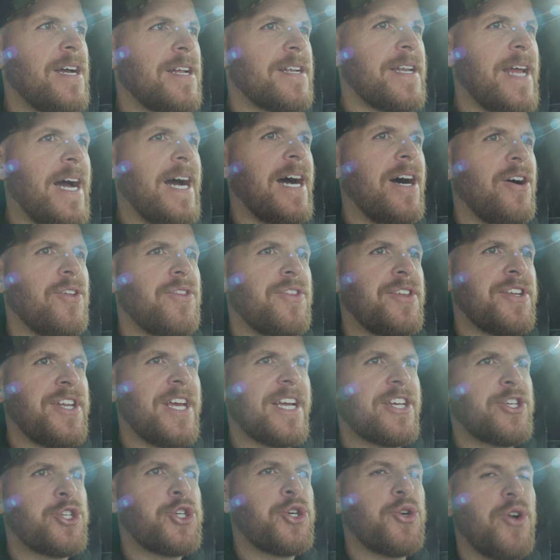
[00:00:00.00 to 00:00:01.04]
Now, the
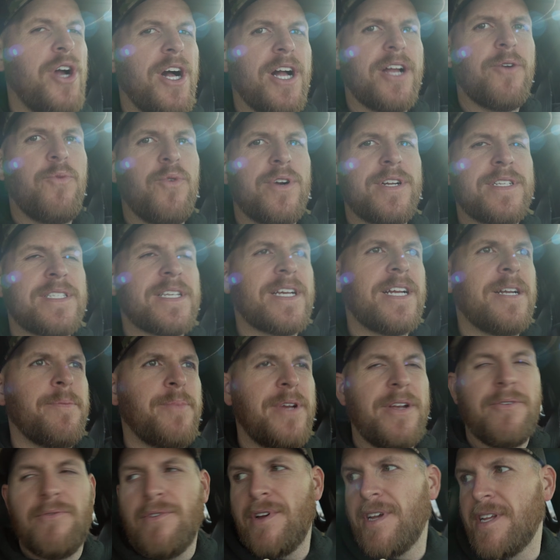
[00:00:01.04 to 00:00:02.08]
next truck, what is it gonna
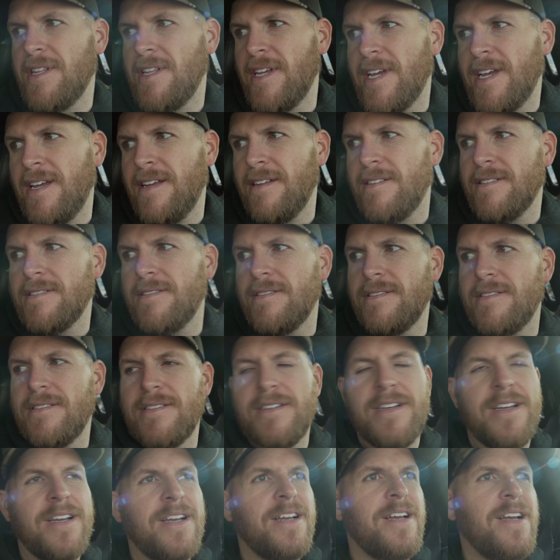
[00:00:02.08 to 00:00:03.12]
be, Wrigley?
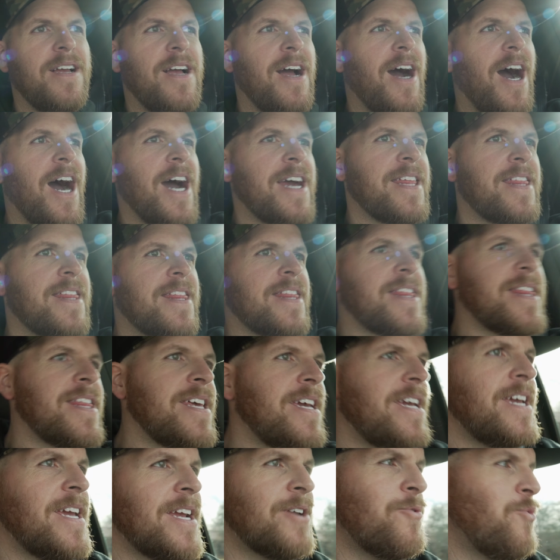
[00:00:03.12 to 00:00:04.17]
I
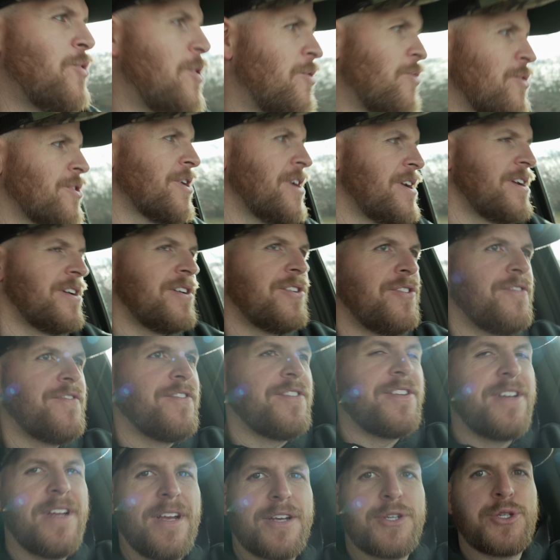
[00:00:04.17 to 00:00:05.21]
think what we're gonna do for
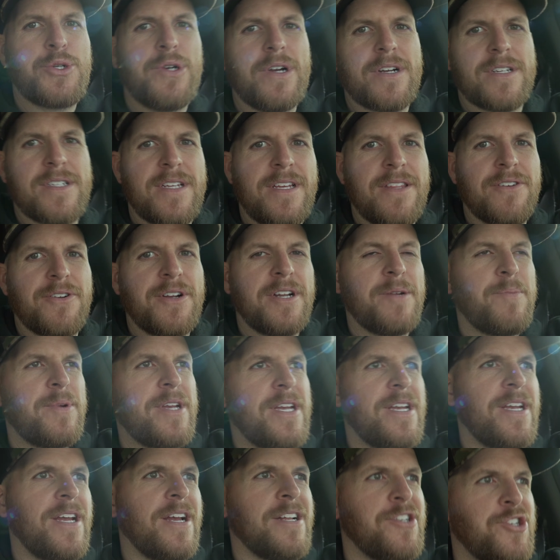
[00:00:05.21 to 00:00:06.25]
the next truck is either gonna
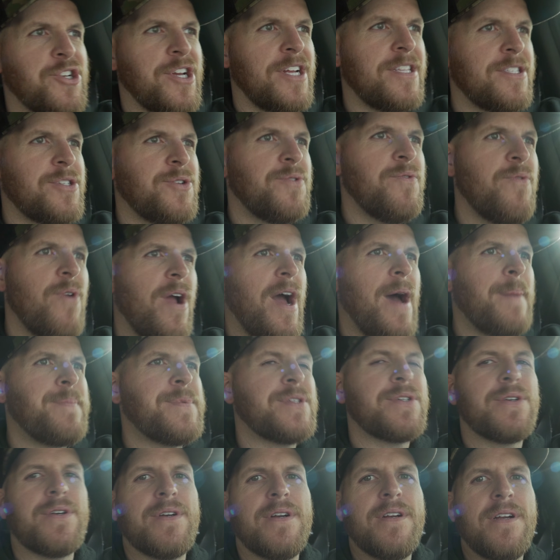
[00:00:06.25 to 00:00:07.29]
be a Gen two
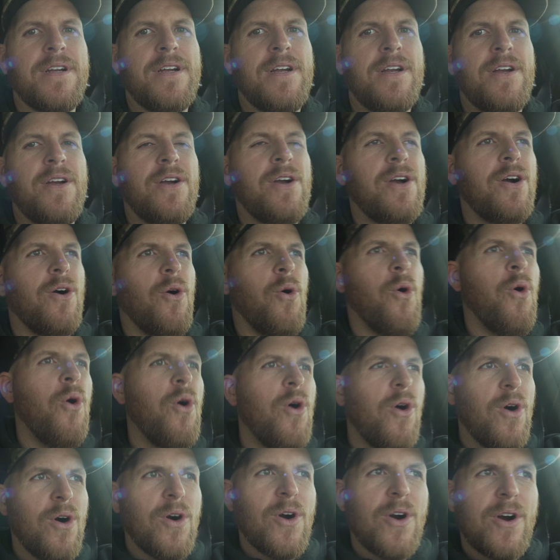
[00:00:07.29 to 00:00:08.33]
Raptor
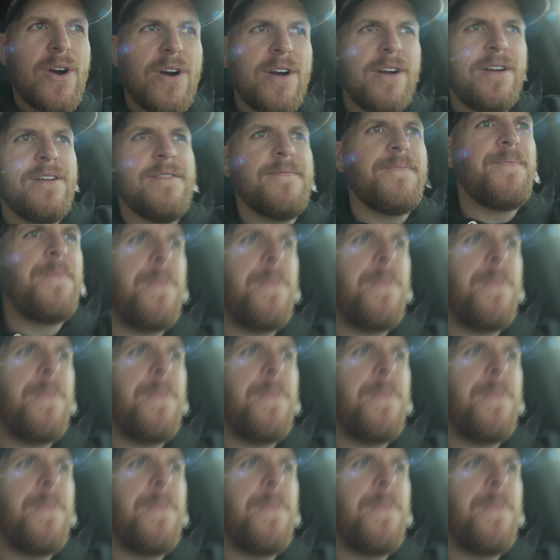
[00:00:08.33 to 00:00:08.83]
or,